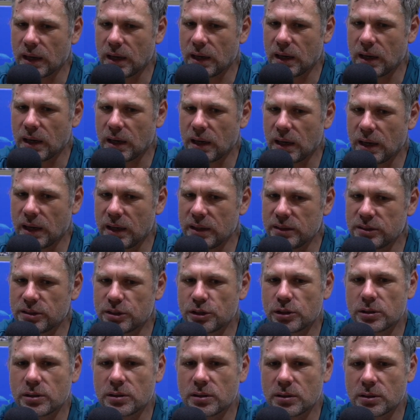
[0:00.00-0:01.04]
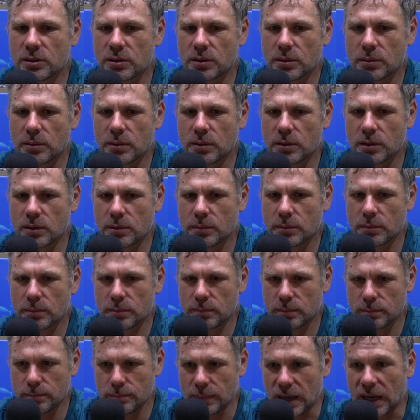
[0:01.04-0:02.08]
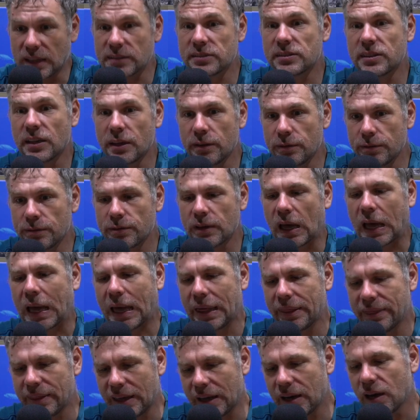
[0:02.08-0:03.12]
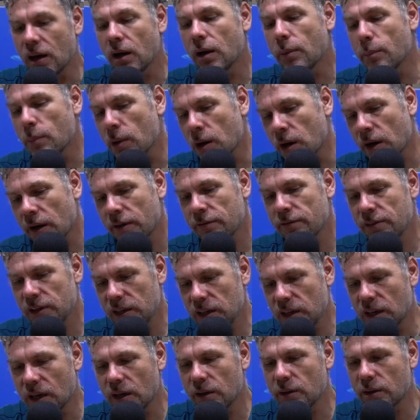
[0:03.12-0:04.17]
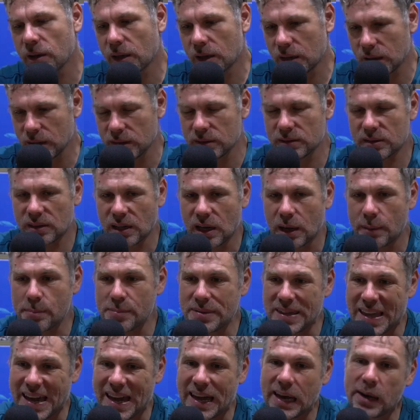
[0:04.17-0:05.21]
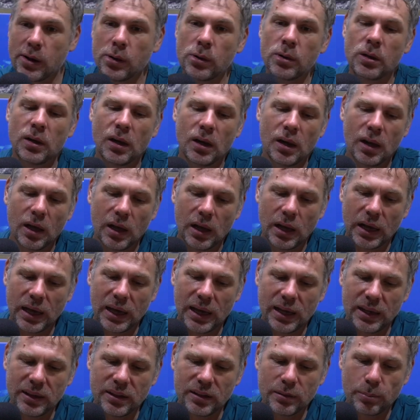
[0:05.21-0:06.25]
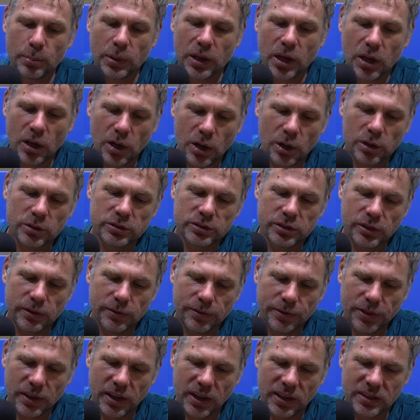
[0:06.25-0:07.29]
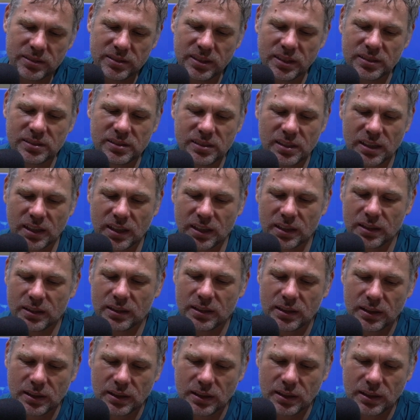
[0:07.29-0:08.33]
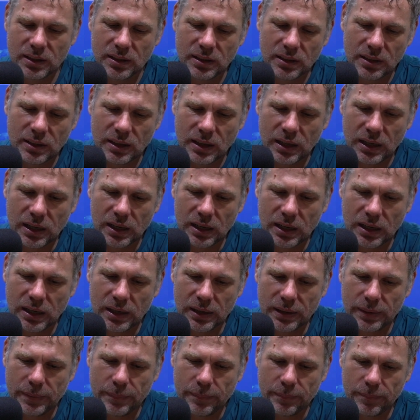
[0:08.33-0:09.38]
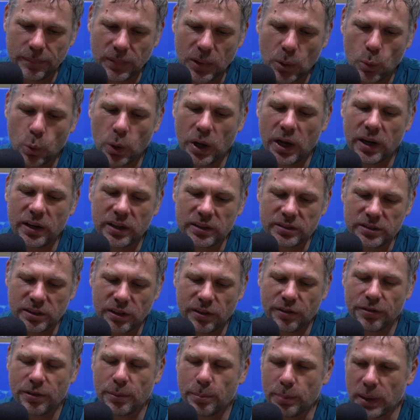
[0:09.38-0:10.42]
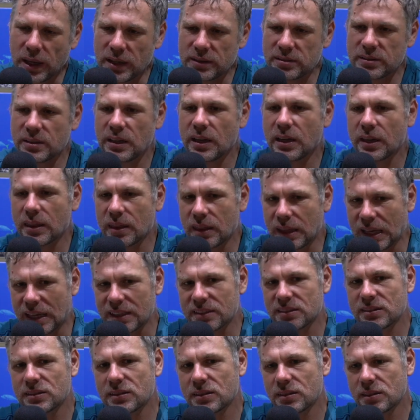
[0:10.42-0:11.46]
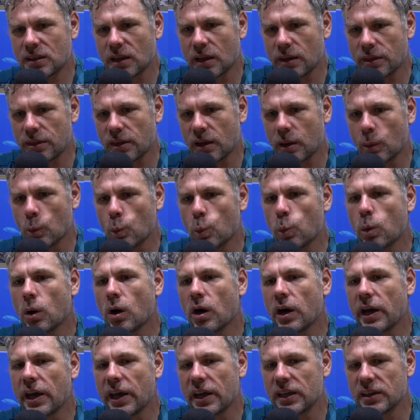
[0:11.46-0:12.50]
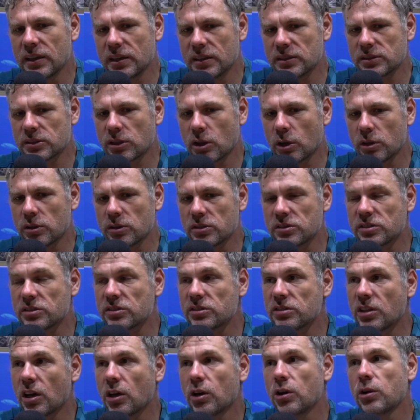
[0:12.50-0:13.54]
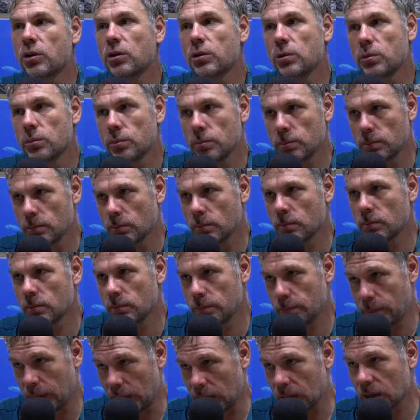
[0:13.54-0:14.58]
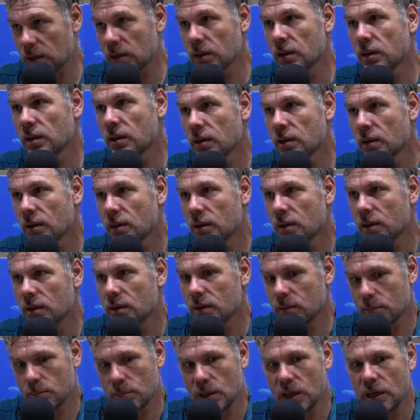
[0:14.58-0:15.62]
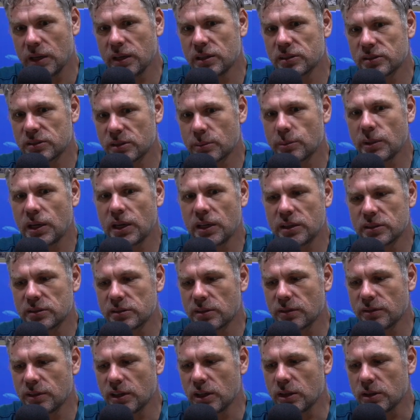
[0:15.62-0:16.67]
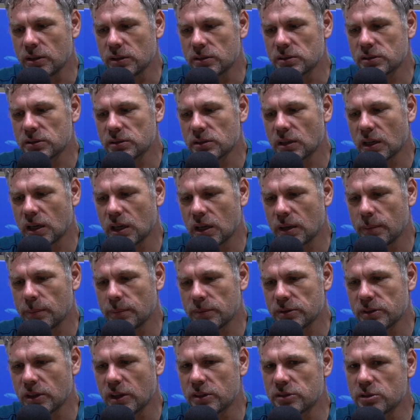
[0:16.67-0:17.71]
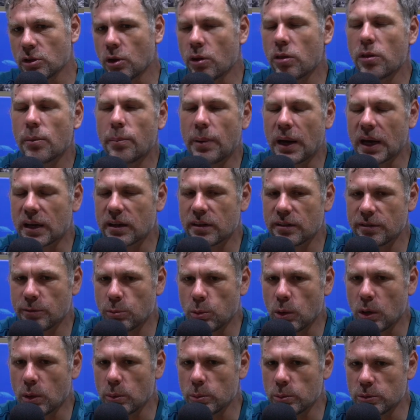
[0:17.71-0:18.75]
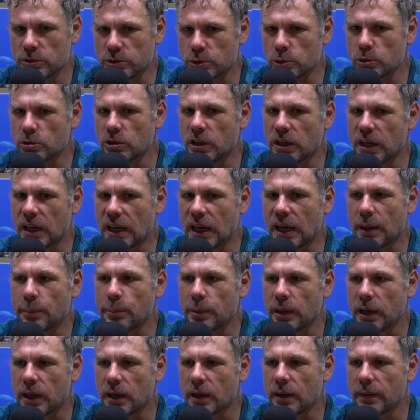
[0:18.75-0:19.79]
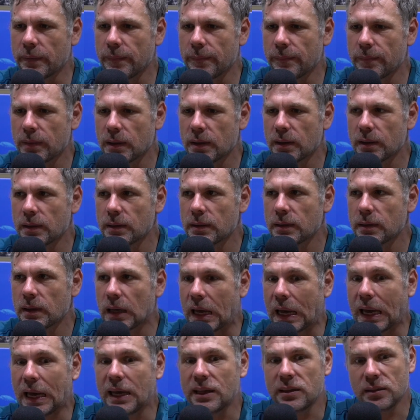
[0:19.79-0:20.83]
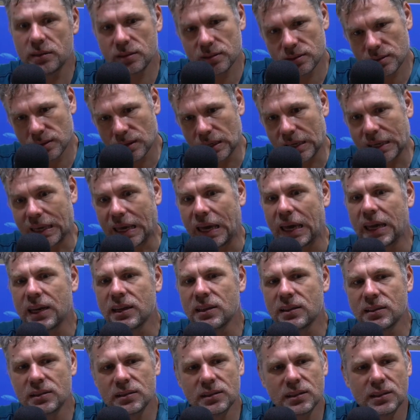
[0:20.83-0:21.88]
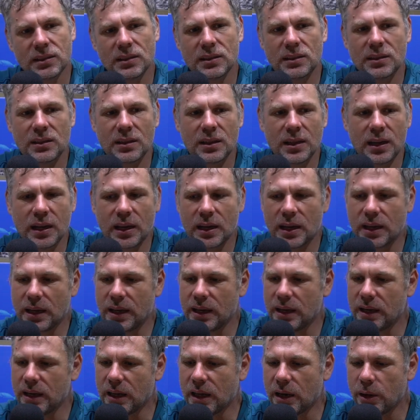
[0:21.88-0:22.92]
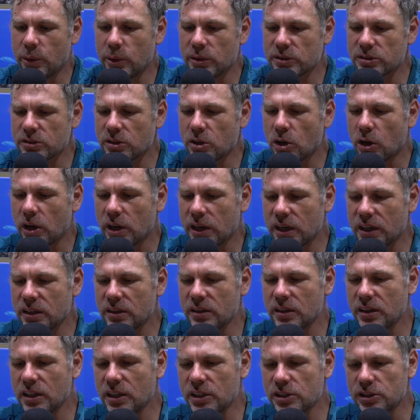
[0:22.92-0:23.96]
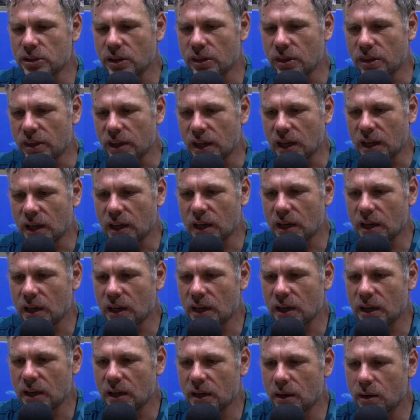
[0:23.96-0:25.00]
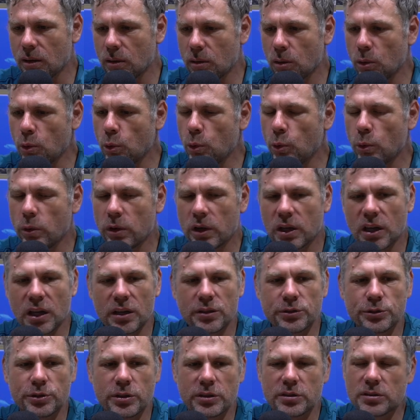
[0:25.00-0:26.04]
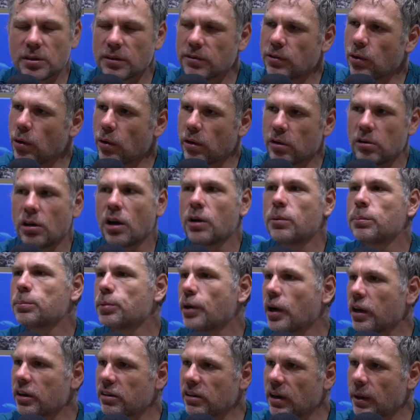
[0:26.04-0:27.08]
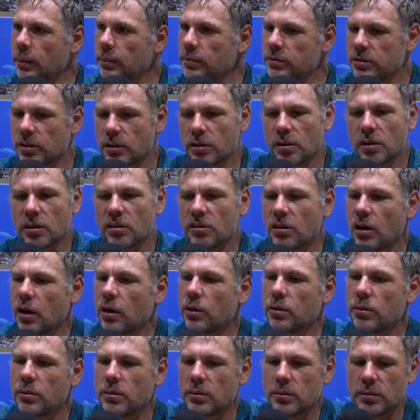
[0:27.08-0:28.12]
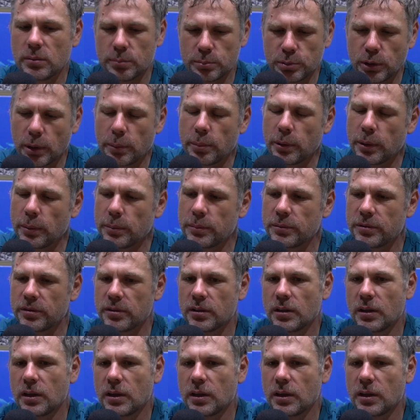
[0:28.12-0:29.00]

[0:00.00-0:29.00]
uh, is massive, and then our, my video has come now, and because of the existing Um, awareness of the plastic, that's I think why it has gone so big, yeah, millions and millions of views. Um, so it's on the back of what was already happening, and yeah. again, you know, it's not an Indonesian thing. Uh, all the countries have got their own programs and their own problems,